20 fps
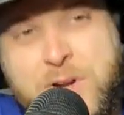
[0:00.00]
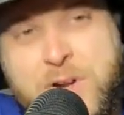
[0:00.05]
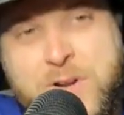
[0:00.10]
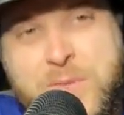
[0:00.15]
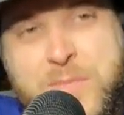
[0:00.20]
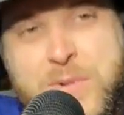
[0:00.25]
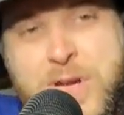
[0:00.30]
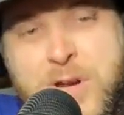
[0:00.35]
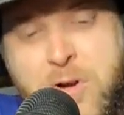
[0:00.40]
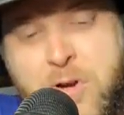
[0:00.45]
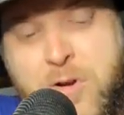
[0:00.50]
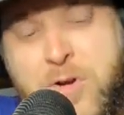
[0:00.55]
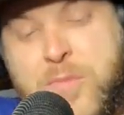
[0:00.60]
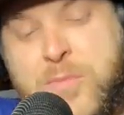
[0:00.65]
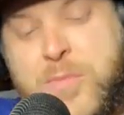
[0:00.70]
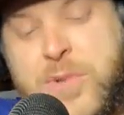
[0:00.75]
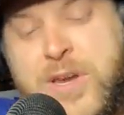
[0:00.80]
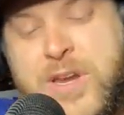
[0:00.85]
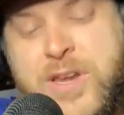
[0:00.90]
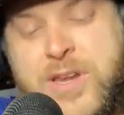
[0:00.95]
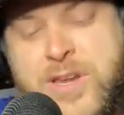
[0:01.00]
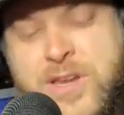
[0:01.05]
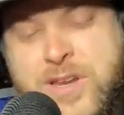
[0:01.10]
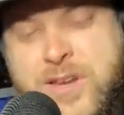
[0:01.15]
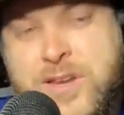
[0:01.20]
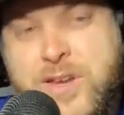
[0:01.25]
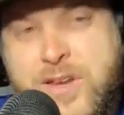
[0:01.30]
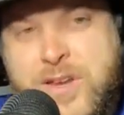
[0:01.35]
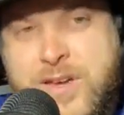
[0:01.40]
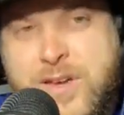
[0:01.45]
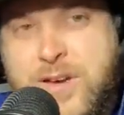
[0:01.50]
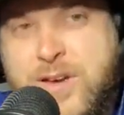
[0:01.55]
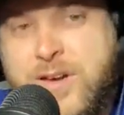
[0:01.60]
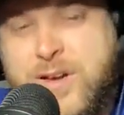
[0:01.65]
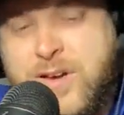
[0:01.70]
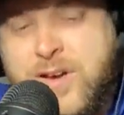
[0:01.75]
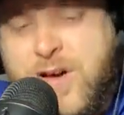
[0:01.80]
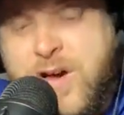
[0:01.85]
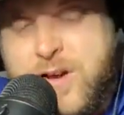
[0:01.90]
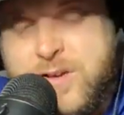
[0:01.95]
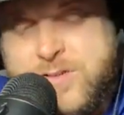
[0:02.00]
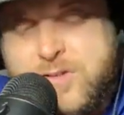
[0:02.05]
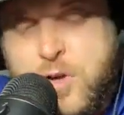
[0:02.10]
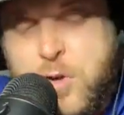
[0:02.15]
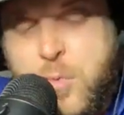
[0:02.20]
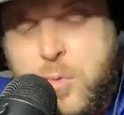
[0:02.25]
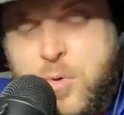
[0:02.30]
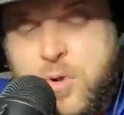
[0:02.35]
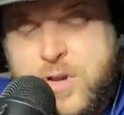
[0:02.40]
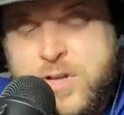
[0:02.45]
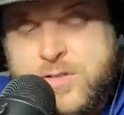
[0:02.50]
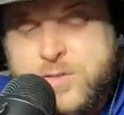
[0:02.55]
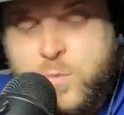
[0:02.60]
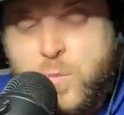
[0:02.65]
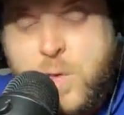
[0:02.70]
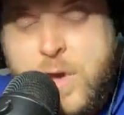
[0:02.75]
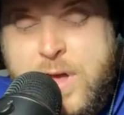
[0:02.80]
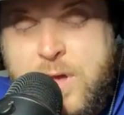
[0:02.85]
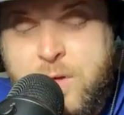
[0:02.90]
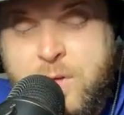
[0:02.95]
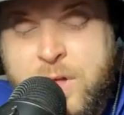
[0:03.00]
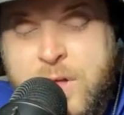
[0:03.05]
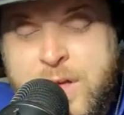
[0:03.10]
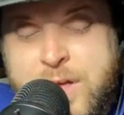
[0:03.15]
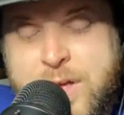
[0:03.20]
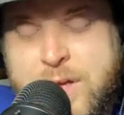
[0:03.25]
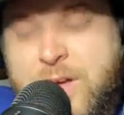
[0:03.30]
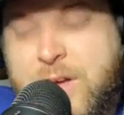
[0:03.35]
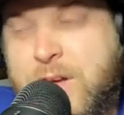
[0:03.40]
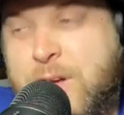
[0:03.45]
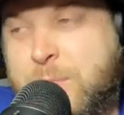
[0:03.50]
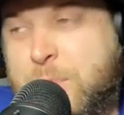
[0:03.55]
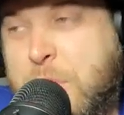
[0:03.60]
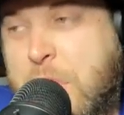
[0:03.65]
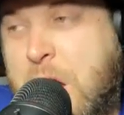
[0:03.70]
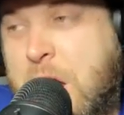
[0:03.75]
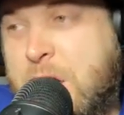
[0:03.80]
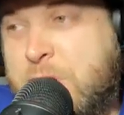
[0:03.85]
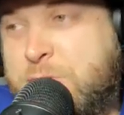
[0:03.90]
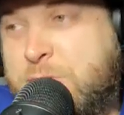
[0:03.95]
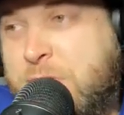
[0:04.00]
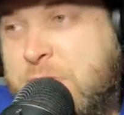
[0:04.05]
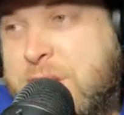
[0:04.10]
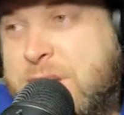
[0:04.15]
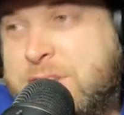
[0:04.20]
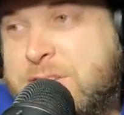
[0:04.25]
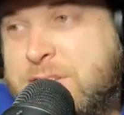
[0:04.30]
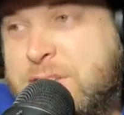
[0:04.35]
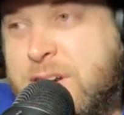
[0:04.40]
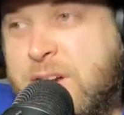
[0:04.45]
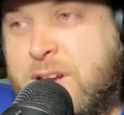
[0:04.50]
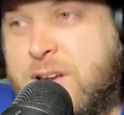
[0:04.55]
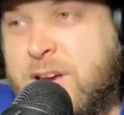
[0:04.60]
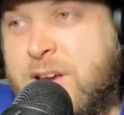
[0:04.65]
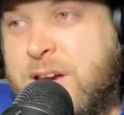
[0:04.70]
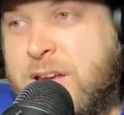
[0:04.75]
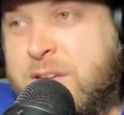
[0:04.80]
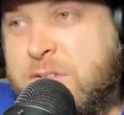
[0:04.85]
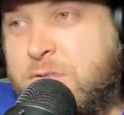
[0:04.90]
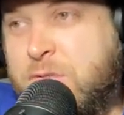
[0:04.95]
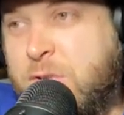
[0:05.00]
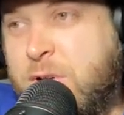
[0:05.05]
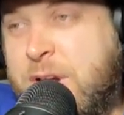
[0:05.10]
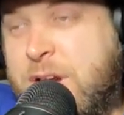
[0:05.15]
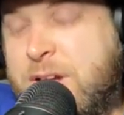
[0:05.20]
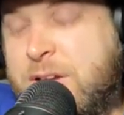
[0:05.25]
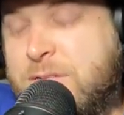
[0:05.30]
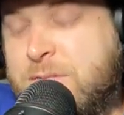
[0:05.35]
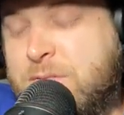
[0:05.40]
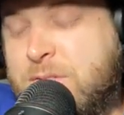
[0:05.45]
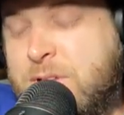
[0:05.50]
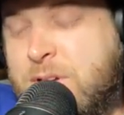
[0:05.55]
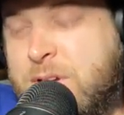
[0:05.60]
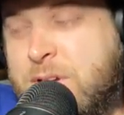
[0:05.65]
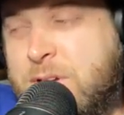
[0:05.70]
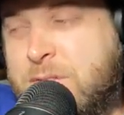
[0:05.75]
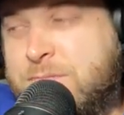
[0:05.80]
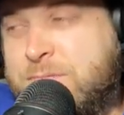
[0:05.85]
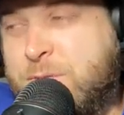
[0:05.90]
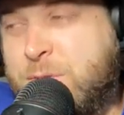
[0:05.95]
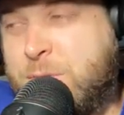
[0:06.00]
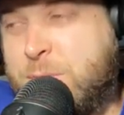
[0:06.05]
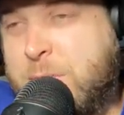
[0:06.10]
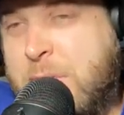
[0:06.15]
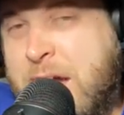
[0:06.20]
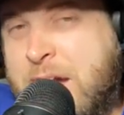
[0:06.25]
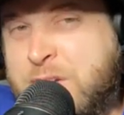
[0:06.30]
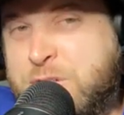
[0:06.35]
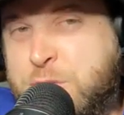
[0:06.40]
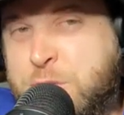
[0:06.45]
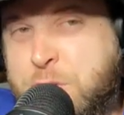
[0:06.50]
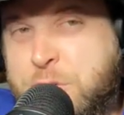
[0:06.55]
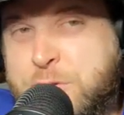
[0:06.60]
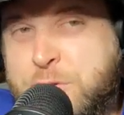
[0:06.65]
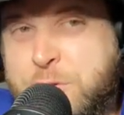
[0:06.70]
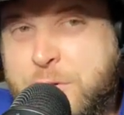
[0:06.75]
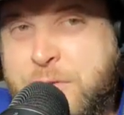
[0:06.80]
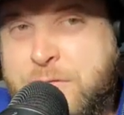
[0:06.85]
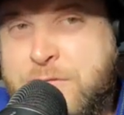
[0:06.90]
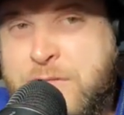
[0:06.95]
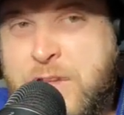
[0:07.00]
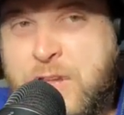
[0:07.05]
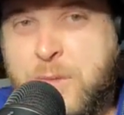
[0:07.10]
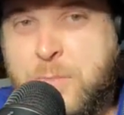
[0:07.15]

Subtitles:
going to be hard to beat in October as well. Padres kind of had a trade for Max Scherzer. It fell